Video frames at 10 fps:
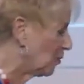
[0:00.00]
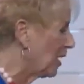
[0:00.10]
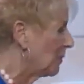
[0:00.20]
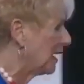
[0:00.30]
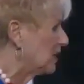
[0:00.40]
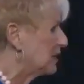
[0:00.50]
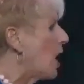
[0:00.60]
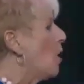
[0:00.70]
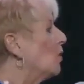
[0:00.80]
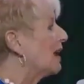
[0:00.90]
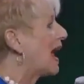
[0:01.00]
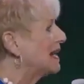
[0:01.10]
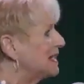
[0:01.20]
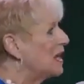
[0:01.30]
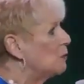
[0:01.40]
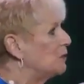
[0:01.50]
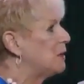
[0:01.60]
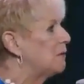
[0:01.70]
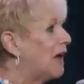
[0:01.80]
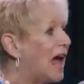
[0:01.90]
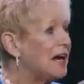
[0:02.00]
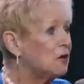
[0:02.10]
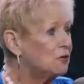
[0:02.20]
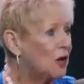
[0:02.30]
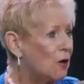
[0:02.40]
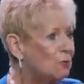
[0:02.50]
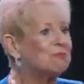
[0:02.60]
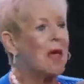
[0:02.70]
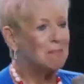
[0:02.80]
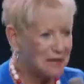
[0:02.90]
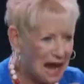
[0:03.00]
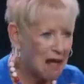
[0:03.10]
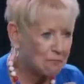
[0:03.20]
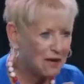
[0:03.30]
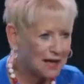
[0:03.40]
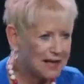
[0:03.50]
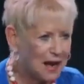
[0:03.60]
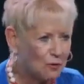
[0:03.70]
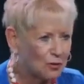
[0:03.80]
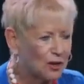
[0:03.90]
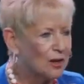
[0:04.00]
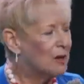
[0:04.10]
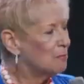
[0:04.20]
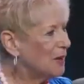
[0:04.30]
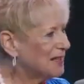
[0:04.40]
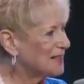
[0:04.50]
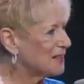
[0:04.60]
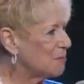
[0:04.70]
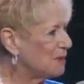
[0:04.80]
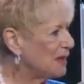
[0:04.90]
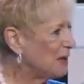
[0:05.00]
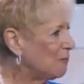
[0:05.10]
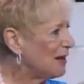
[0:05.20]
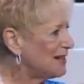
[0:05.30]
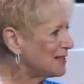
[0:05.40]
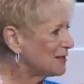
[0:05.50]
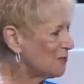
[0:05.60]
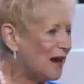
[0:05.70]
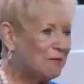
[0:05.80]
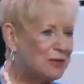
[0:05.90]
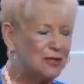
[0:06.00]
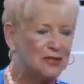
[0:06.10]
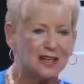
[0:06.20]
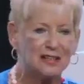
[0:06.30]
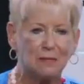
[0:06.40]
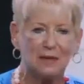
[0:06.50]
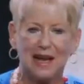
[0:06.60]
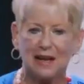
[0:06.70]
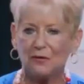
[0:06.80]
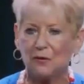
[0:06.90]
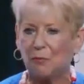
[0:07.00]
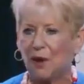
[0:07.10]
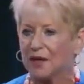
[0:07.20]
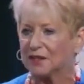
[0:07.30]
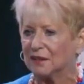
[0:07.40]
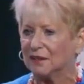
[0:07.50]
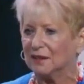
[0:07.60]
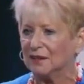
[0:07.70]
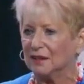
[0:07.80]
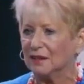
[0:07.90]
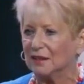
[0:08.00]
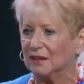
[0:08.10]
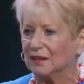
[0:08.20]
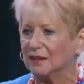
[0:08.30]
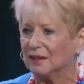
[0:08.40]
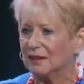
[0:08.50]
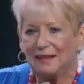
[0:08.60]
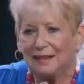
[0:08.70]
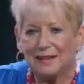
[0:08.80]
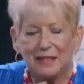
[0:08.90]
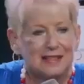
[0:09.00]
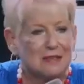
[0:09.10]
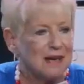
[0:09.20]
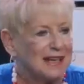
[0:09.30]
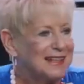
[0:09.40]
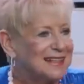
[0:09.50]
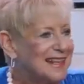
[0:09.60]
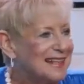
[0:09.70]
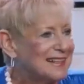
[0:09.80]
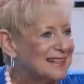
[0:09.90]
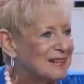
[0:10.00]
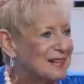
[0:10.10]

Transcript: while back. She said, well, I tell people I don't know, but I'll find out. But's the big eraser. Why would you tell somebody I don't know but? It doesn't make any sense.